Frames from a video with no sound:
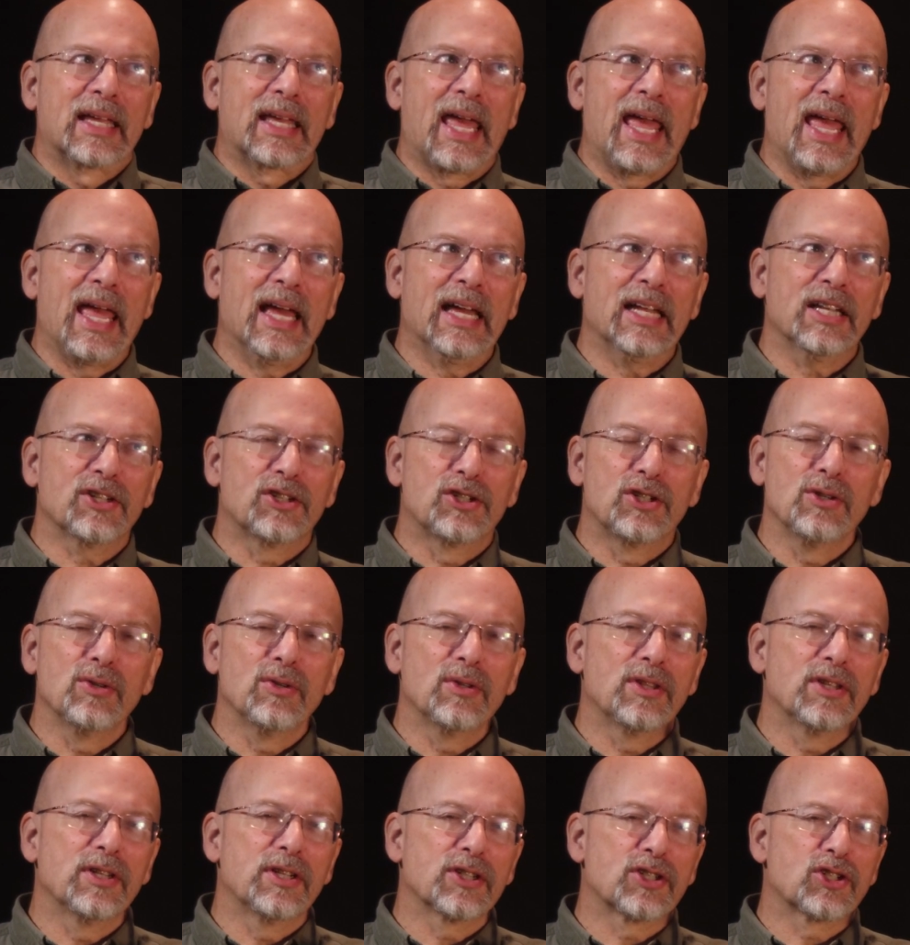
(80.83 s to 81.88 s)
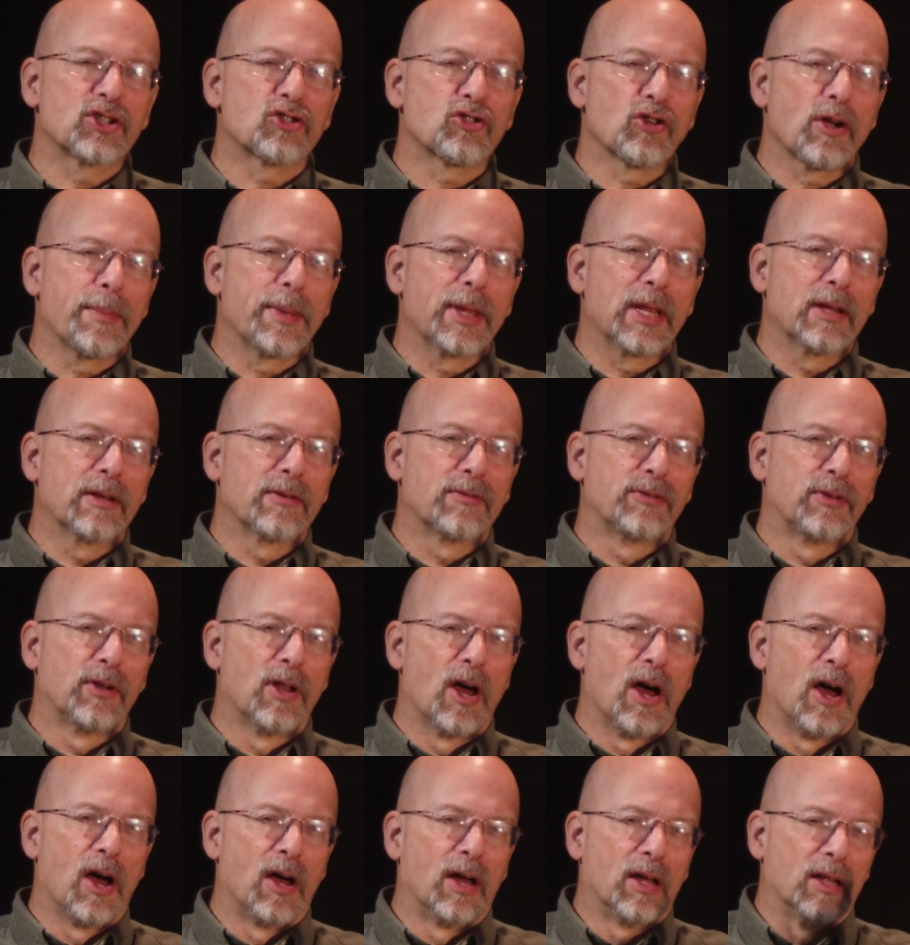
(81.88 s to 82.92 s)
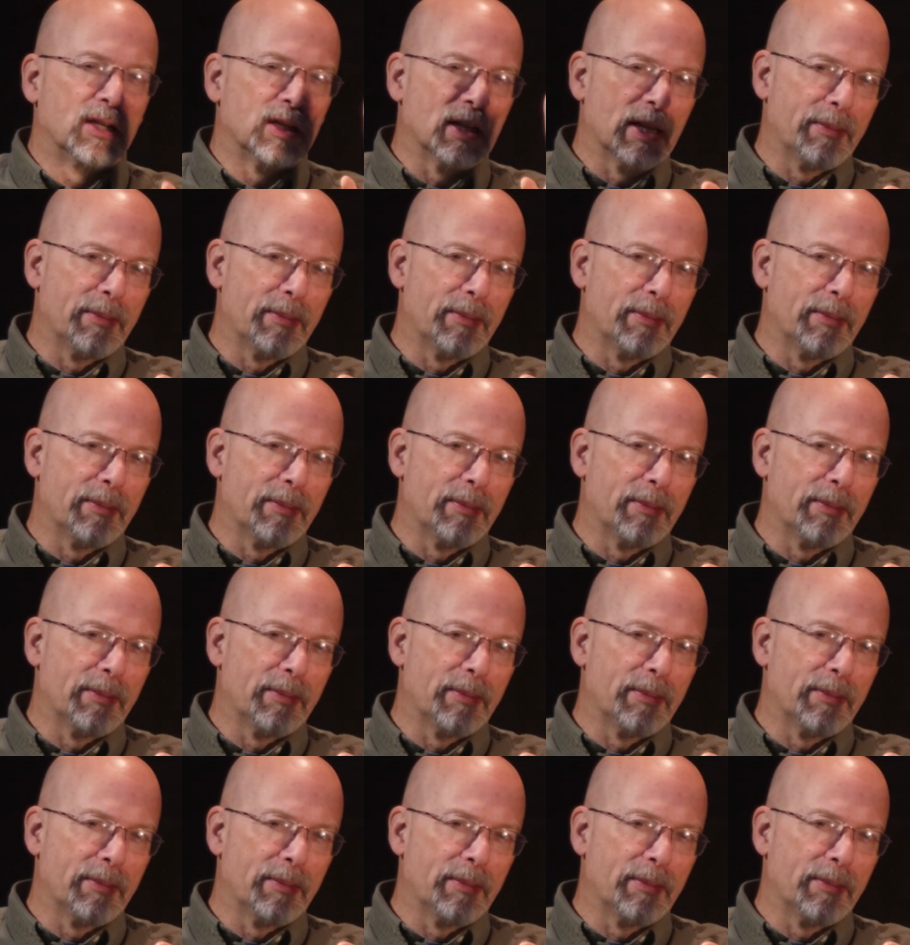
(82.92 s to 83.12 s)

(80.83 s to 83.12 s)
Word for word: Can't do the distributive law.